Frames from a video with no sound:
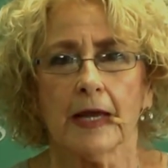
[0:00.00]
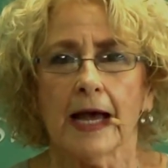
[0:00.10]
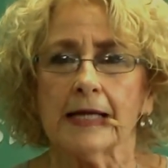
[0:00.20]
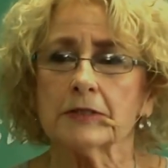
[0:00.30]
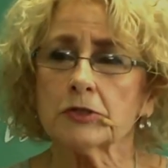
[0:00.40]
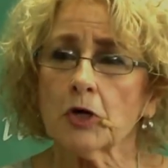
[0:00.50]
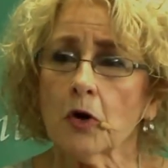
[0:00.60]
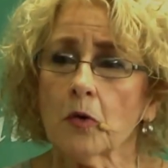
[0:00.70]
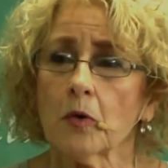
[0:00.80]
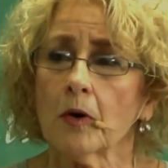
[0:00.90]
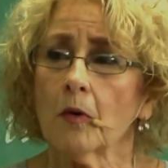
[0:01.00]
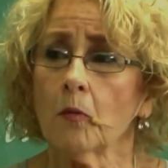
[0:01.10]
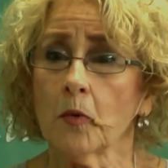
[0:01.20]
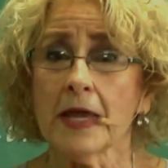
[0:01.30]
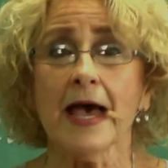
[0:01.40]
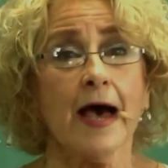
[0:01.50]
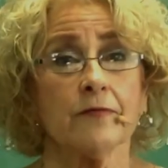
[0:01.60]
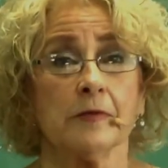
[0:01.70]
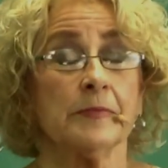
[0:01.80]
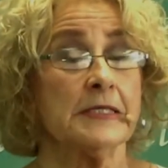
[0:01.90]
And so we
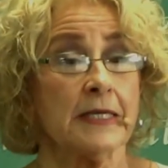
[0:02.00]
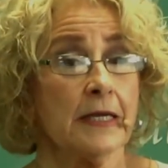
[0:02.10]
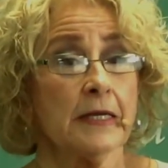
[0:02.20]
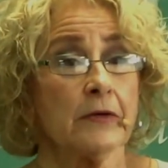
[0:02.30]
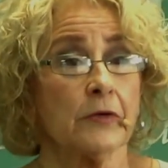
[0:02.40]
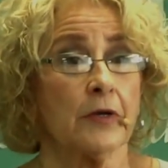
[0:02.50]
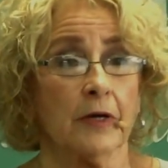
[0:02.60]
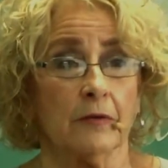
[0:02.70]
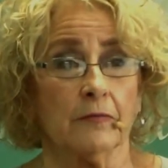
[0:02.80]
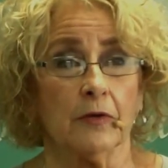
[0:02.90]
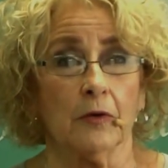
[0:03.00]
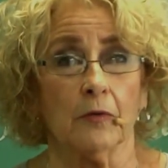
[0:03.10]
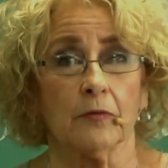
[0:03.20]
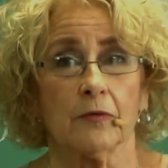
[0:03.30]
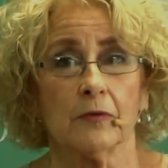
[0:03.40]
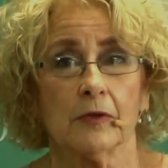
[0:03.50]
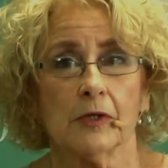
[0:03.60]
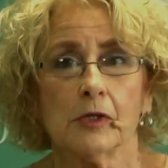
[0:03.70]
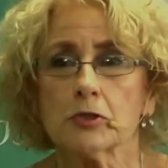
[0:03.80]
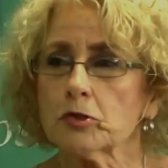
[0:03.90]
haven't been taking good care of the earth.
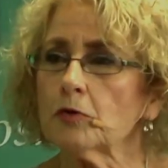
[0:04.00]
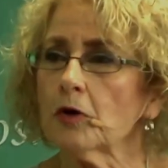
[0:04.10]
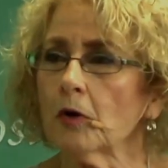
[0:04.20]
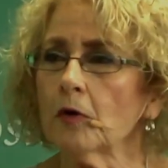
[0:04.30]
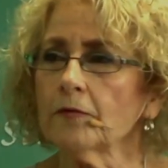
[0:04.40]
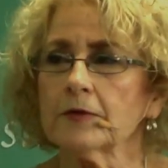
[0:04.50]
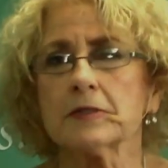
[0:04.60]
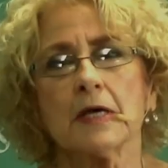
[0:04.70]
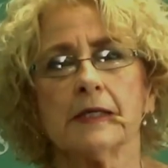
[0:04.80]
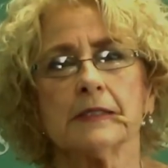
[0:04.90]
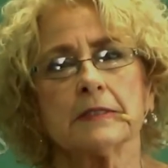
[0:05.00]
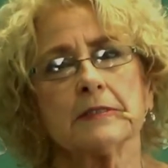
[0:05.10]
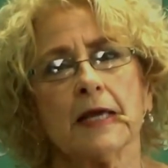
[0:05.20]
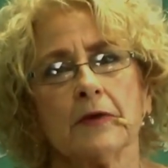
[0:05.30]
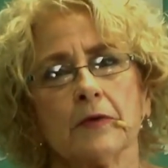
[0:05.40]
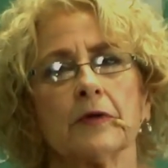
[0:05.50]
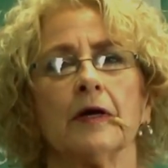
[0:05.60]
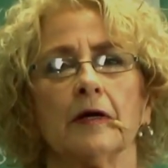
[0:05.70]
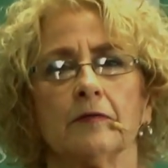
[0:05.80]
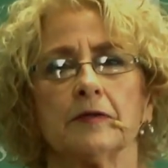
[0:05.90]
So the earth decided to take good
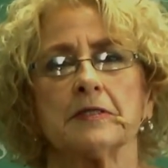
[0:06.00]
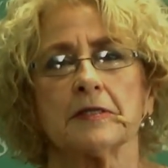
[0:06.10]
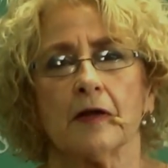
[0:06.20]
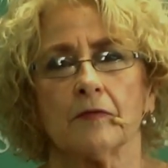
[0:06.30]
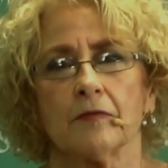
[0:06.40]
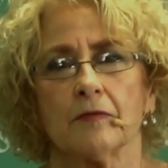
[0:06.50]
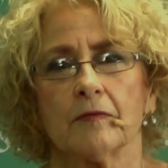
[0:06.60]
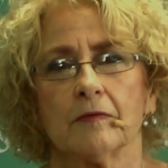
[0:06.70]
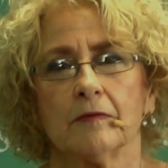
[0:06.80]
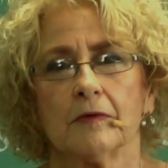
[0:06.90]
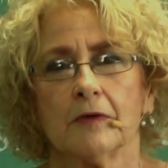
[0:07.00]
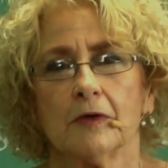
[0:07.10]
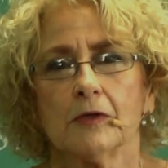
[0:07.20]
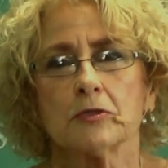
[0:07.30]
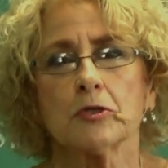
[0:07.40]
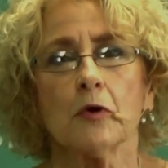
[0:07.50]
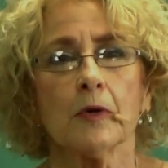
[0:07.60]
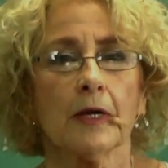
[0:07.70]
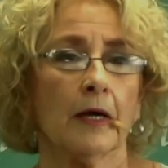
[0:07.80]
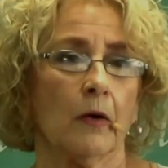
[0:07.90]
care of itself.
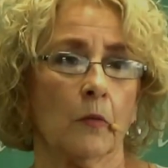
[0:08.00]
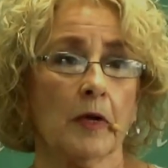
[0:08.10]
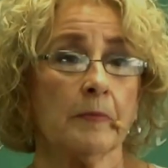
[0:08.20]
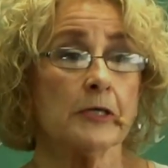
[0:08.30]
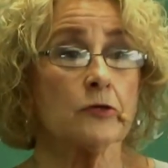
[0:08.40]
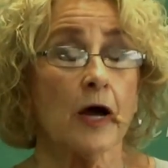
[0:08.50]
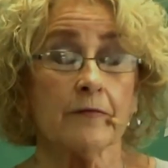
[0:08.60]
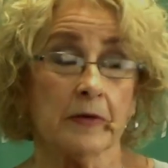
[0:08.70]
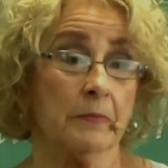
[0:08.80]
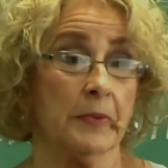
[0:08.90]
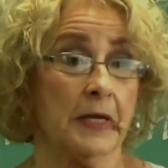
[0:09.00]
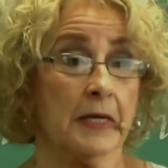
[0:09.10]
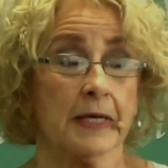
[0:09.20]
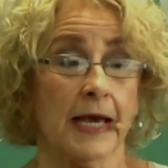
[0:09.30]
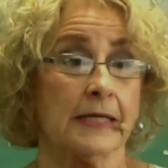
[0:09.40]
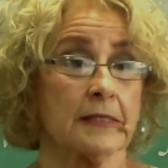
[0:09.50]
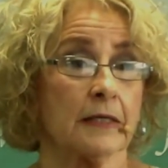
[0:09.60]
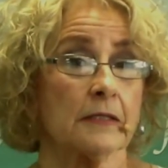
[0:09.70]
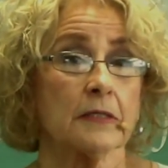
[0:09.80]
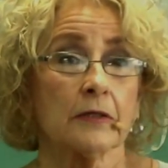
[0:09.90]
So we've been driving big
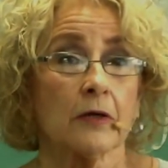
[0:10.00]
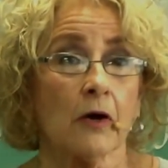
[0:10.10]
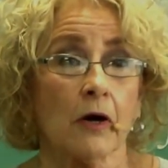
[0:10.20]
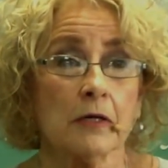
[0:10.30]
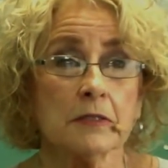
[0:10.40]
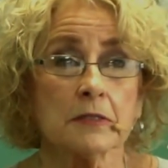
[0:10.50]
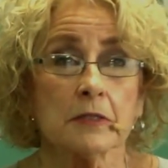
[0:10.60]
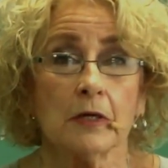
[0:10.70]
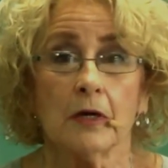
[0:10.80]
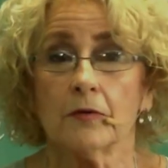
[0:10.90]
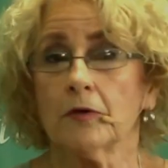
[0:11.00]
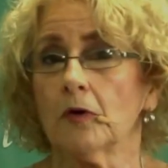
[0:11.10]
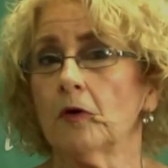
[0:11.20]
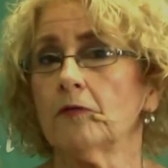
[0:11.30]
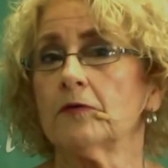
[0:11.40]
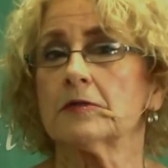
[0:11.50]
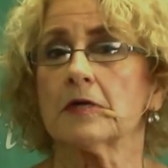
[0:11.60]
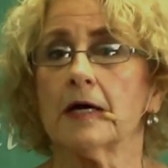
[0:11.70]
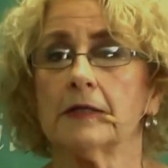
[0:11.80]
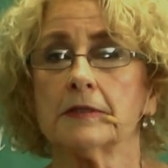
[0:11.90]
gas-guzzling cars. The earth
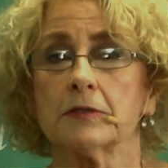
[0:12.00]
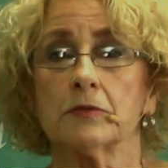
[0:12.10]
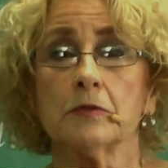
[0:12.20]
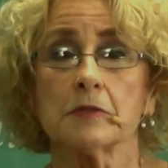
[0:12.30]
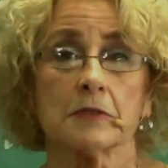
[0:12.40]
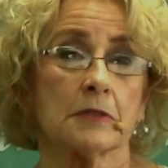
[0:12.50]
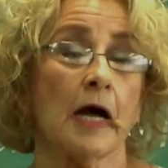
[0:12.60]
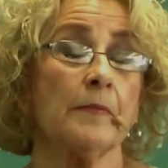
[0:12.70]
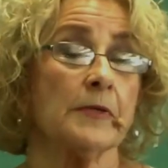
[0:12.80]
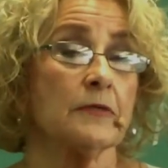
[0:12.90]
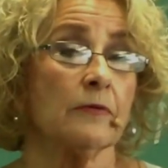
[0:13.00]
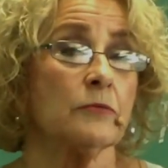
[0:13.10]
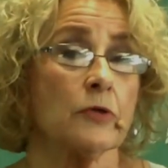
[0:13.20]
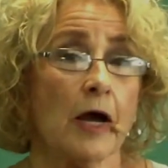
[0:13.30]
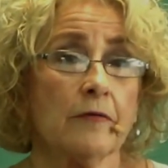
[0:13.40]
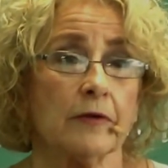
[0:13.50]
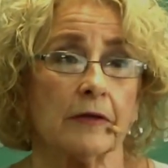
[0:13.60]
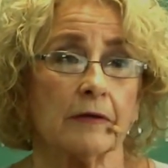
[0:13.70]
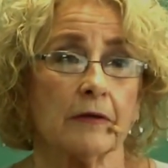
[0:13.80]
decided to stop us from driving.